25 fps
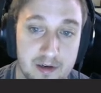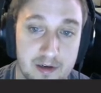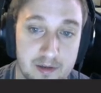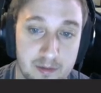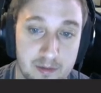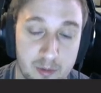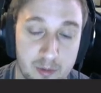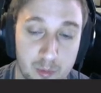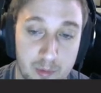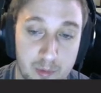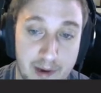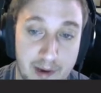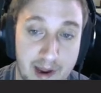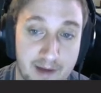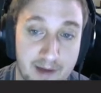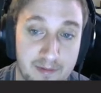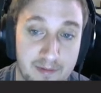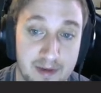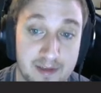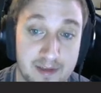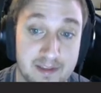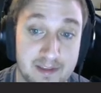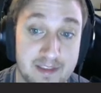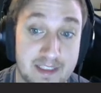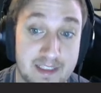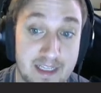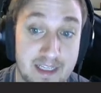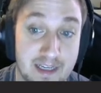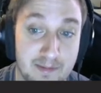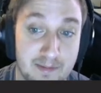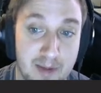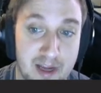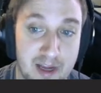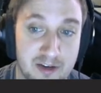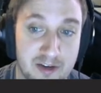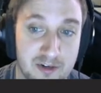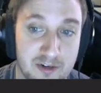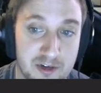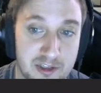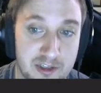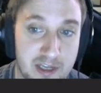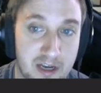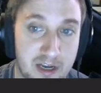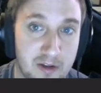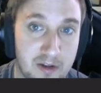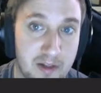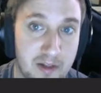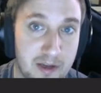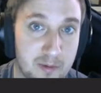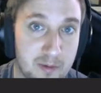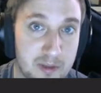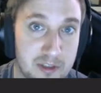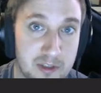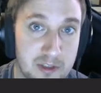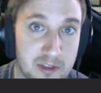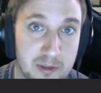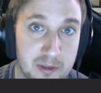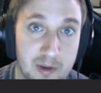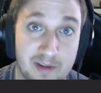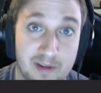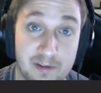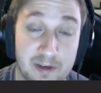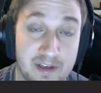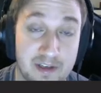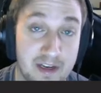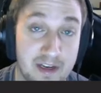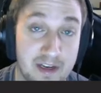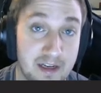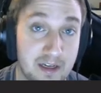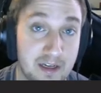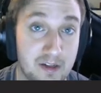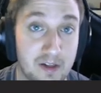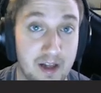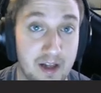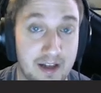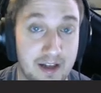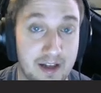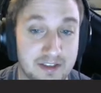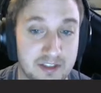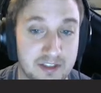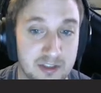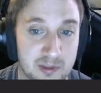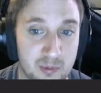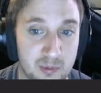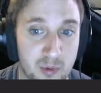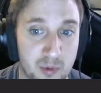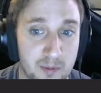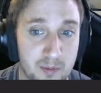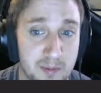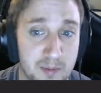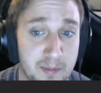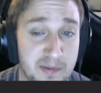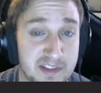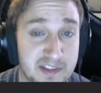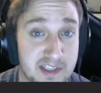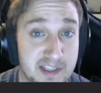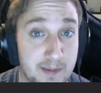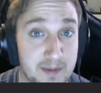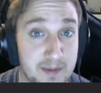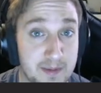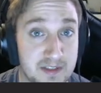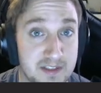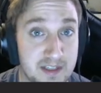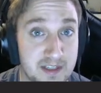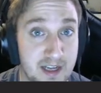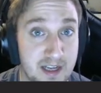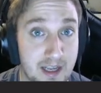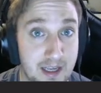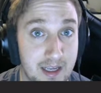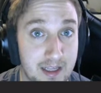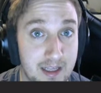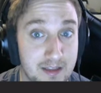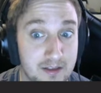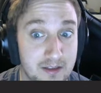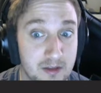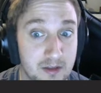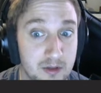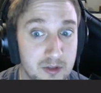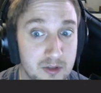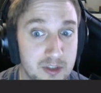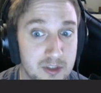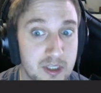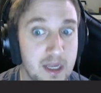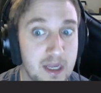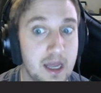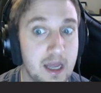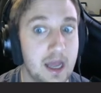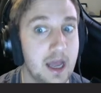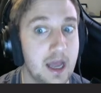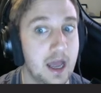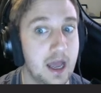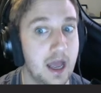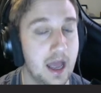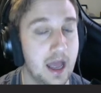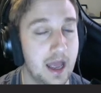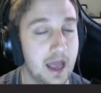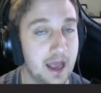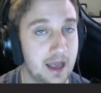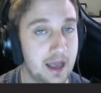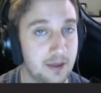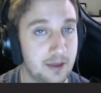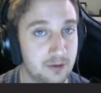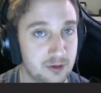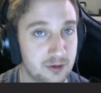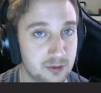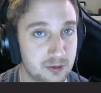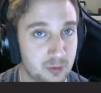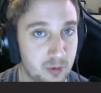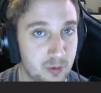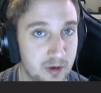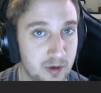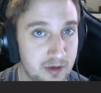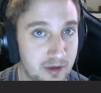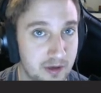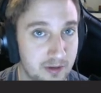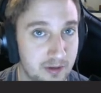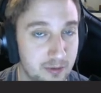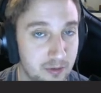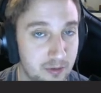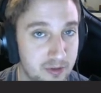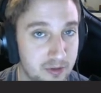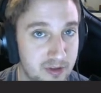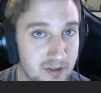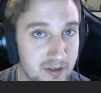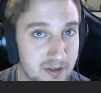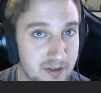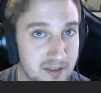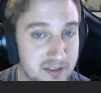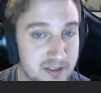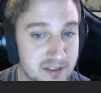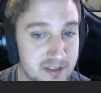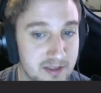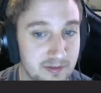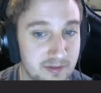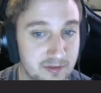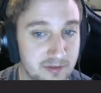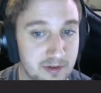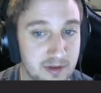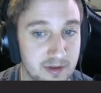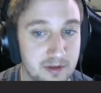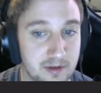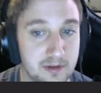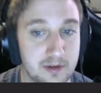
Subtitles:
We have a D major scale like we do every day in class as a warm-up, except it's in eighth notes, and there's one other thing that's different.